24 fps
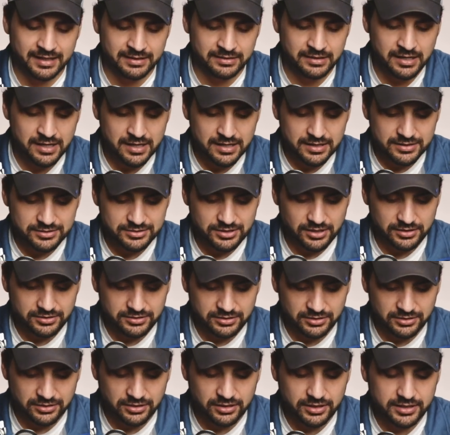And start
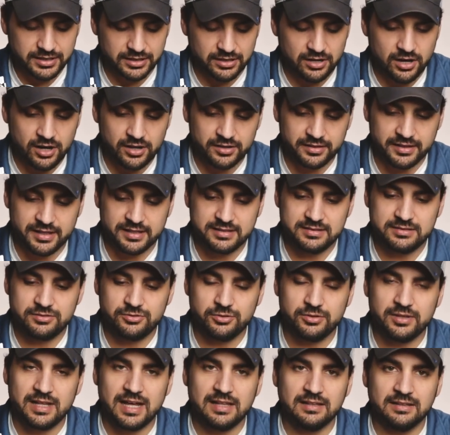to look at all this
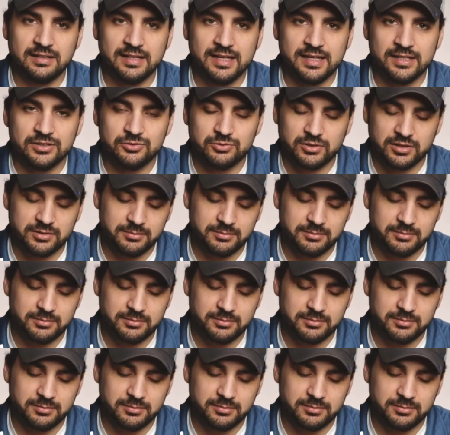through that lens.